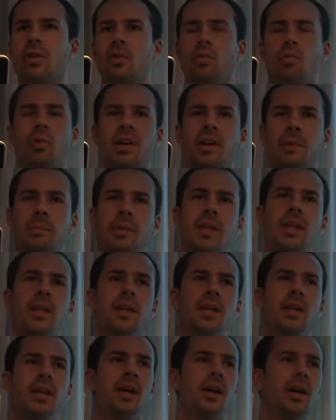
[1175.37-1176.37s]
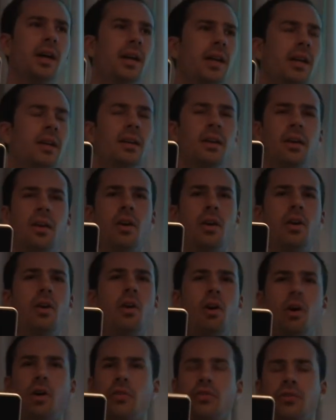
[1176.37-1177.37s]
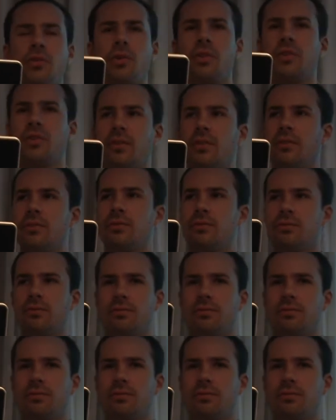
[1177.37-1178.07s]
Wikipedia and all sorts of